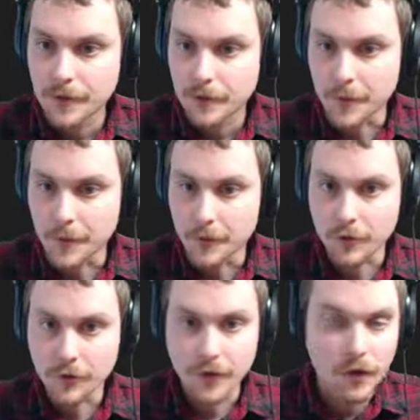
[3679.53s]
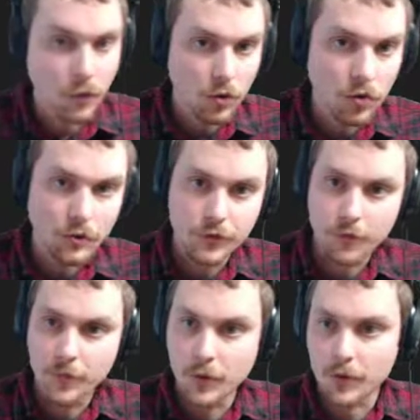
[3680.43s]
Let me just clear this out. No, what I'll do is I'll
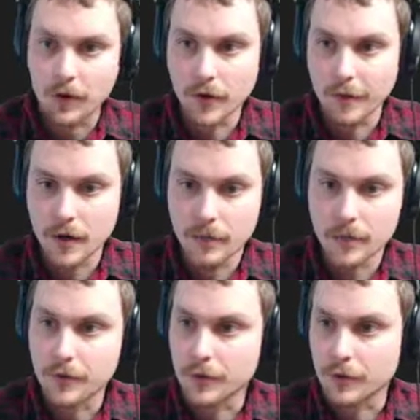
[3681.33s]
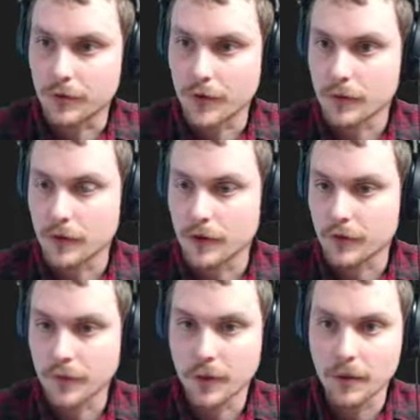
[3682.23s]
build it and I'll get that uploaded too. So if you guys want to
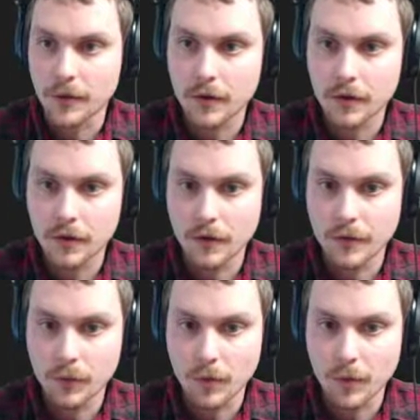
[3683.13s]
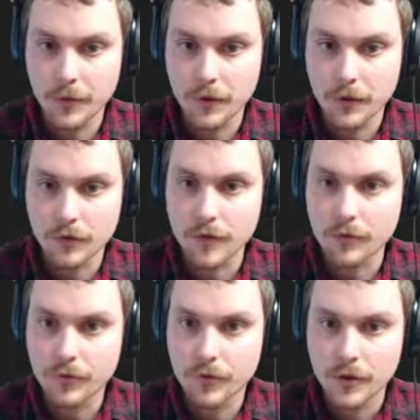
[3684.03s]
actually play with it, you don't have to worry about building it
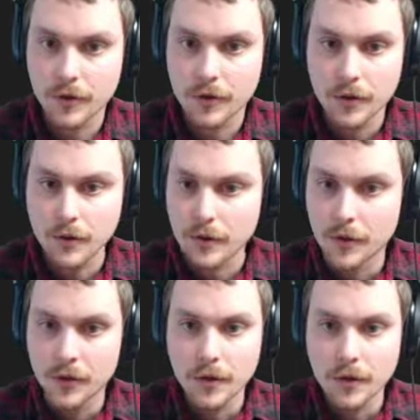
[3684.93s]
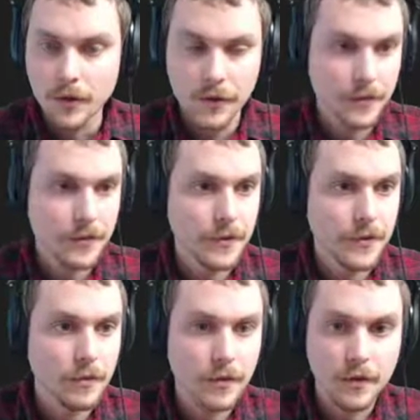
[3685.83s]
yourself. Uh,
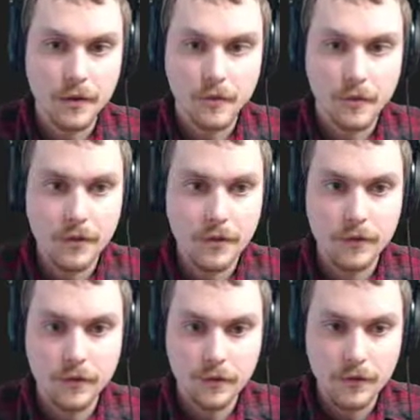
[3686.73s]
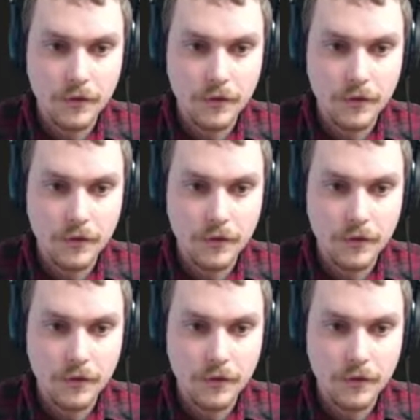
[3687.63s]
let me get rid of this.